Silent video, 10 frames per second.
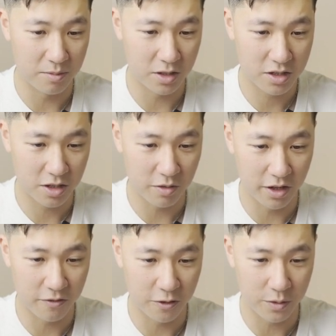there's
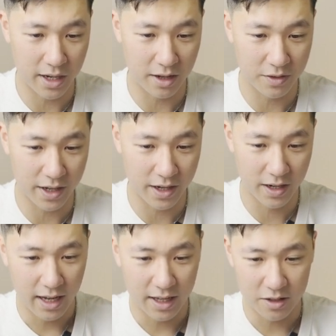Korean food down there,
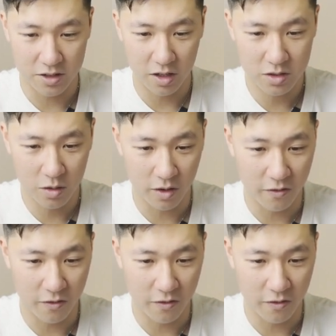and there's also a